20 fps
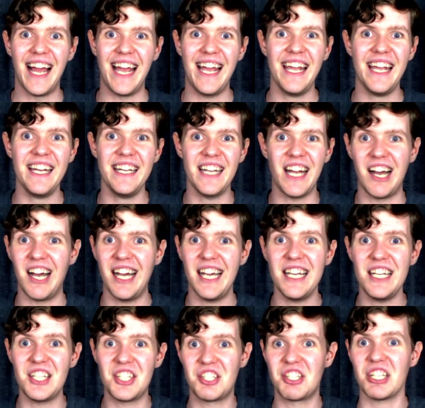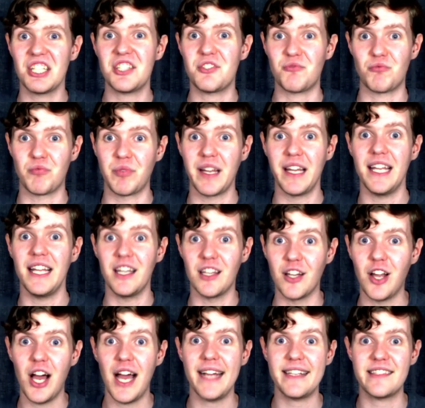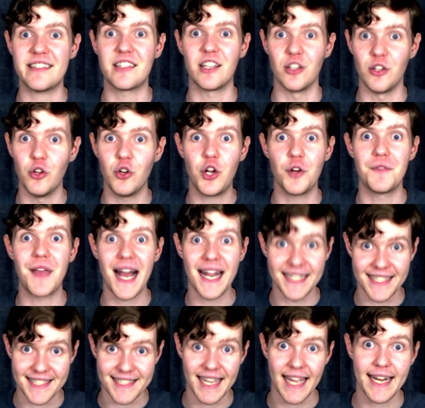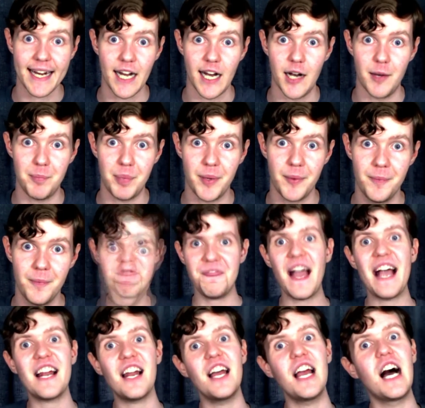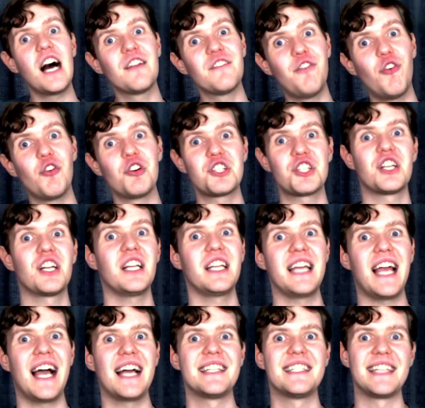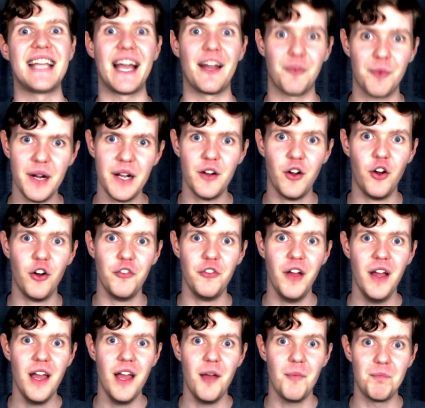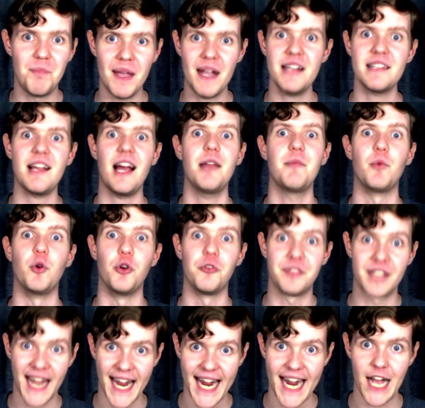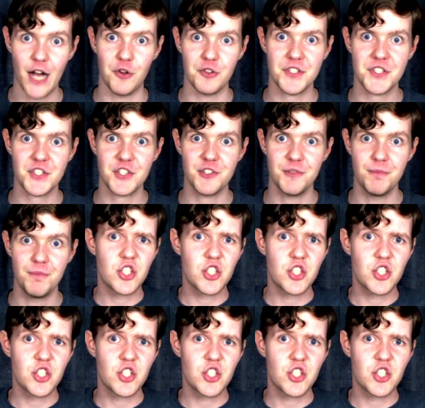and I just really liked the look of that setup that I unfortunately had to get rid of because I moved house.